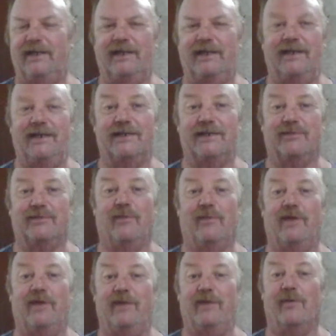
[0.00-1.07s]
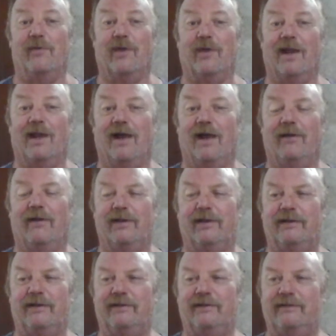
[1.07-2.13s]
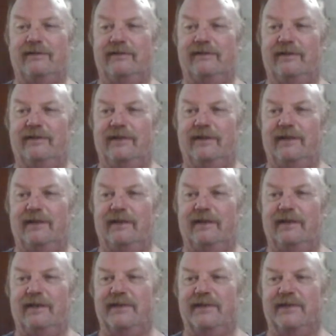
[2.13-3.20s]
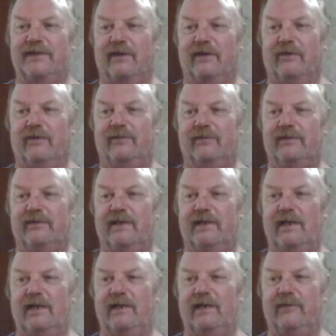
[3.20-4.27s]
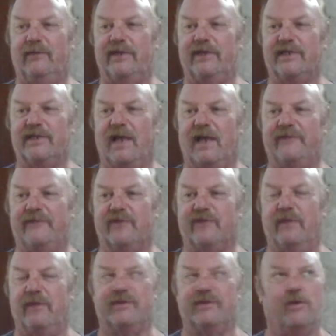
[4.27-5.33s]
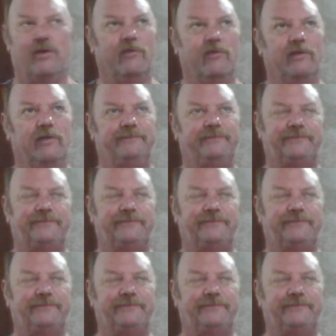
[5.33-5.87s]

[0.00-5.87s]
He just won't allow it. So when this live stream is over,